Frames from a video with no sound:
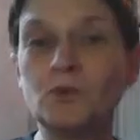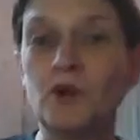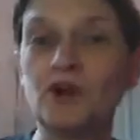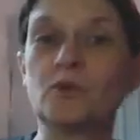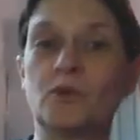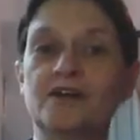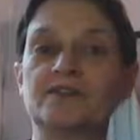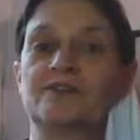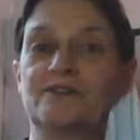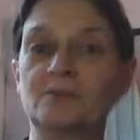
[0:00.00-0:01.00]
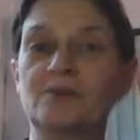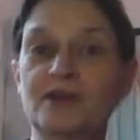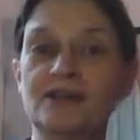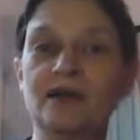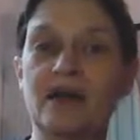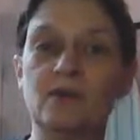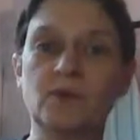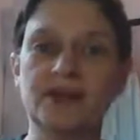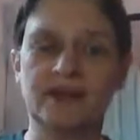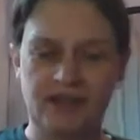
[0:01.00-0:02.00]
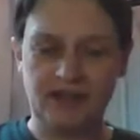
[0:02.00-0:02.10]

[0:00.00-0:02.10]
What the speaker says: to work with, I'll put it that way.